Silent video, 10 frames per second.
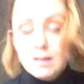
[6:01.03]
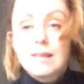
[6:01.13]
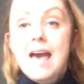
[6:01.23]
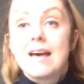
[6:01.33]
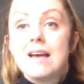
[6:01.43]

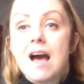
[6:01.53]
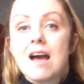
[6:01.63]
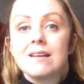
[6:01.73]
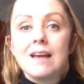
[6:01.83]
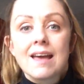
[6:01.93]
Yeah,
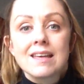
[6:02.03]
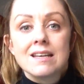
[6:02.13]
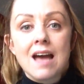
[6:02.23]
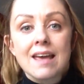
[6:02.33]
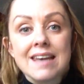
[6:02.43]
I
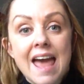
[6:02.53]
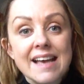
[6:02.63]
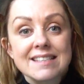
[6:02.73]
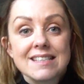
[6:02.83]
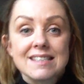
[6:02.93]
can
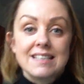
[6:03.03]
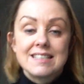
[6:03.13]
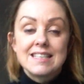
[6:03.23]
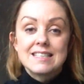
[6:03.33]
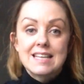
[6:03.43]
exercise these